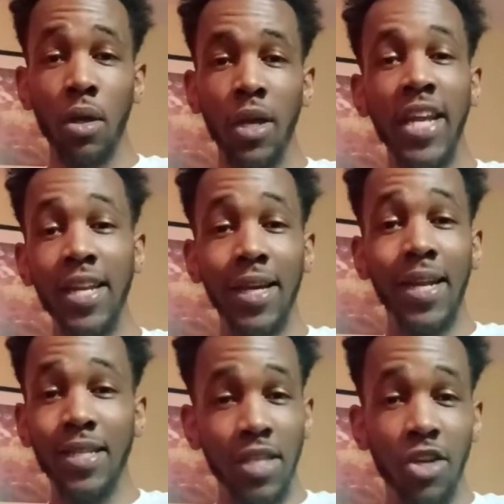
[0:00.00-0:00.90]
Any nigga
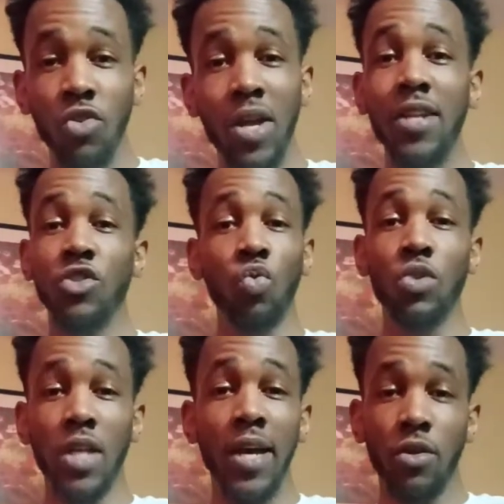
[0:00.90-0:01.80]
that tell you that is
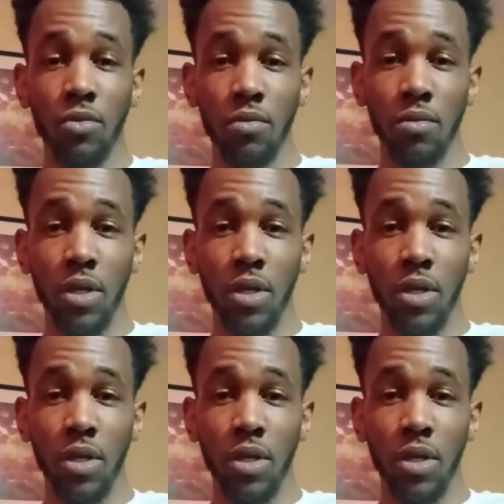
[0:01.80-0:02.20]
suicidal.